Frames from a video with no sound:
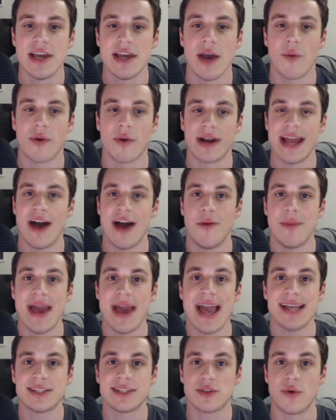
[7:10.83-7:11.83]
and we're going to help
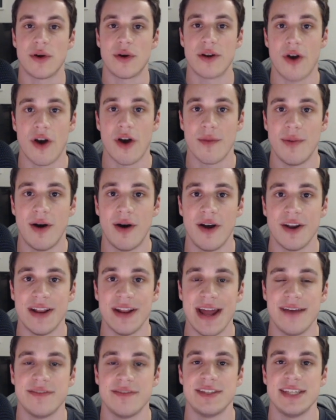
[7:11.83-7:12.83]
escort our pawn on
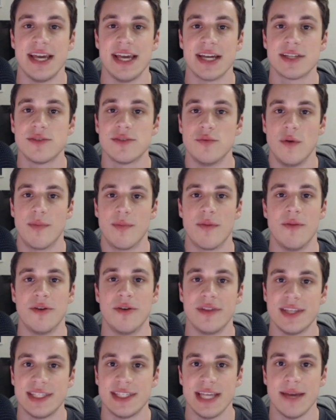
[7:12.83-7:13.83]
f6. We'll promote
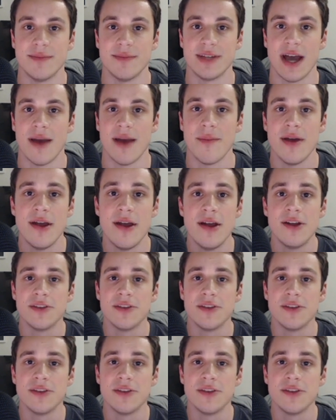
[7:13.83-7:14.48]
at the same time.